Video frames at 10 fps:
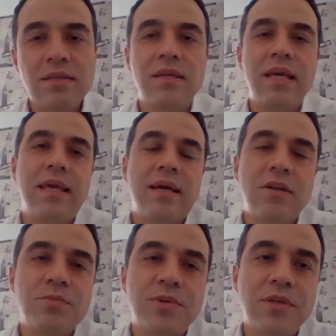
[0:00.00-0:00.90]

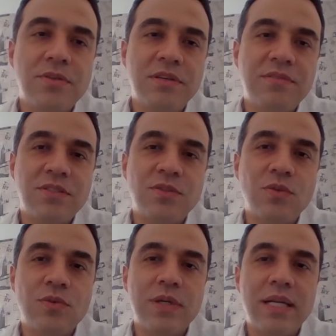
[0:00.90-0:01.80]

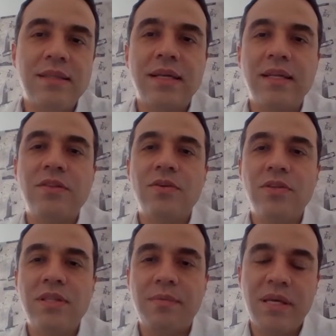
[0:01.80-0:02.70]
Grupo
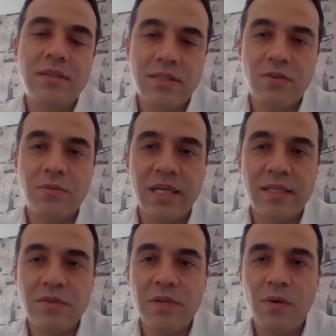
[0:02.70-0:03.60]
Energía
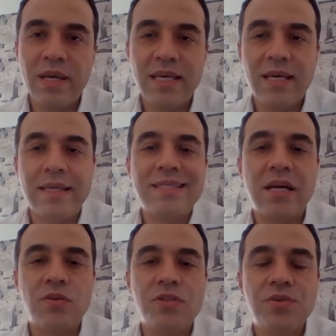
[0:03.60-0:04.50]
Bogotá.
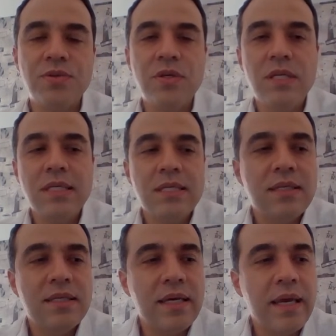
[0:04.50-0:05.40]

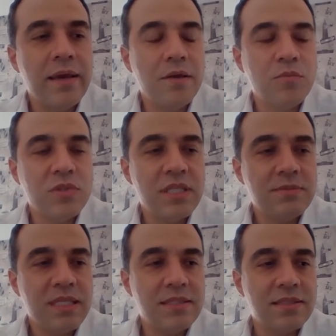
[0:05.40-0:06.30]
1,500
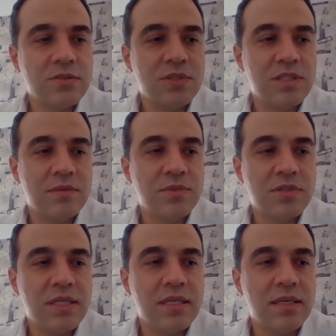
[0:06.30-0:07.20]

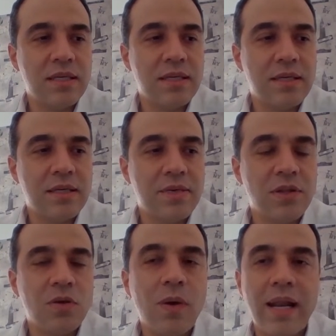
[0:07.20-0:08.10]
that
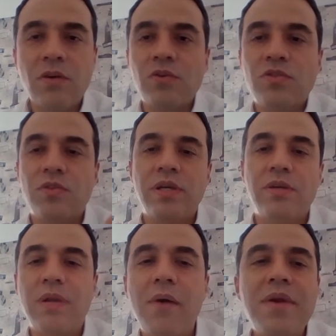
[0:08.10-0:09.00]
are
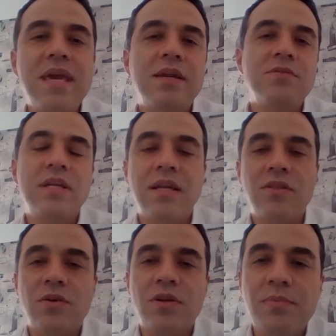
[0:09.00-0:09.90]
located in the north
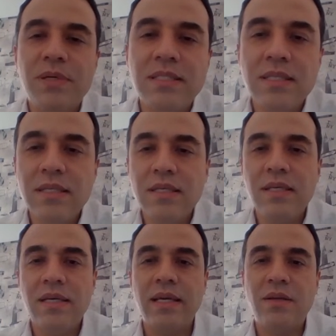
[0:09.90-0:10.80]
of our
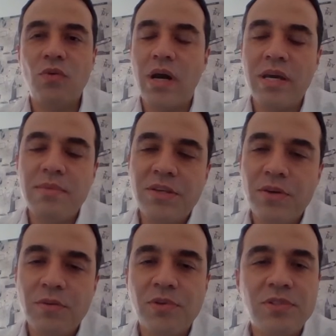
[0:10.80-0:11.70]
country will be
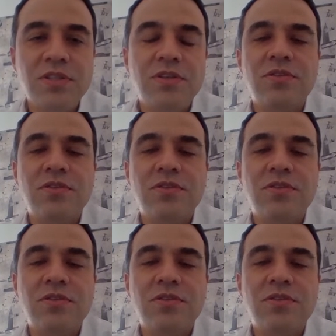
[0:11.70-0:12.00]
connected.